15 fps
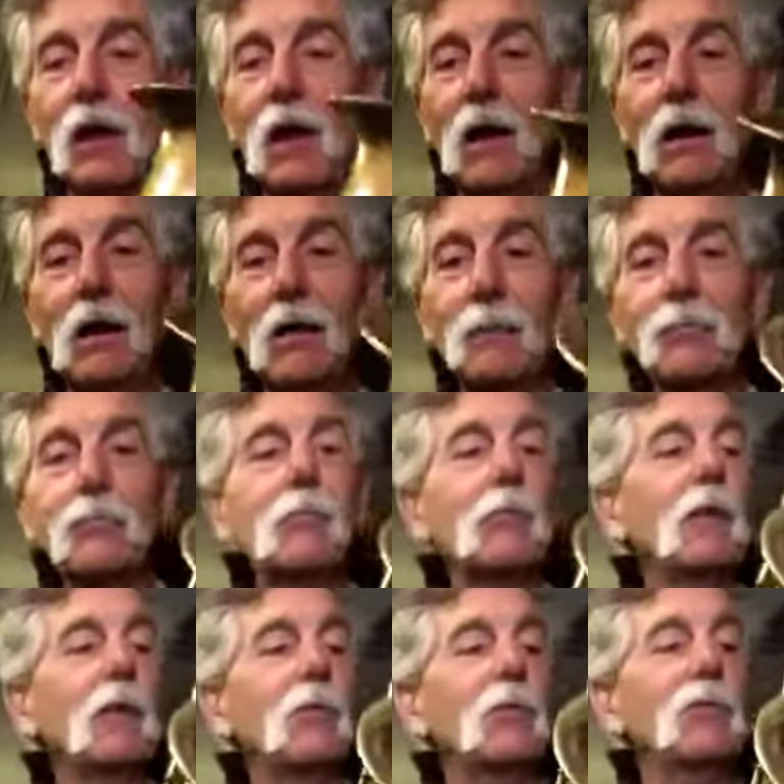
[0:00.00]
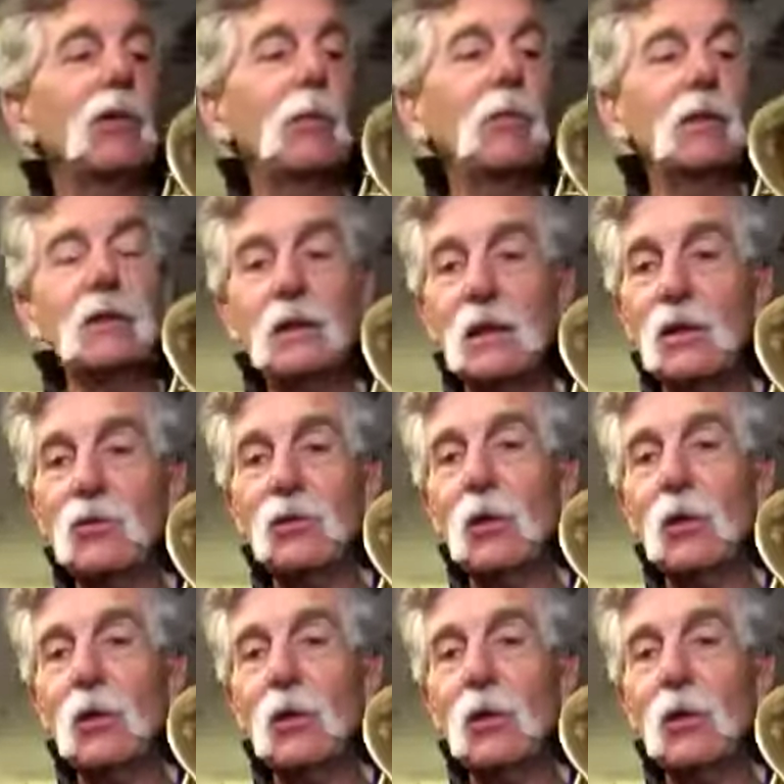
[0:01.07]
Some of the keys, the